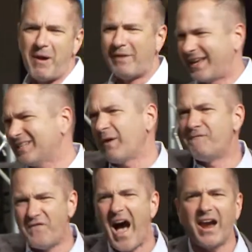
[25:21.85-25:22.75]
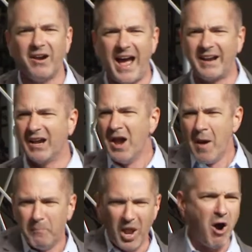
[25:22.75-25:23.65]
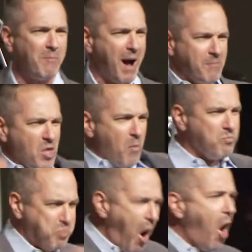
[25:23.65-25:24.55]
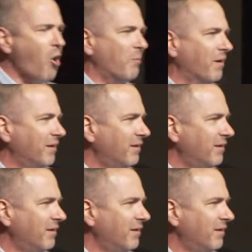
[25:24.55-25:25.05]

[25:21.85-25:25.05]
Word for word: I'd be like, get some fire down here, blow them up, boom.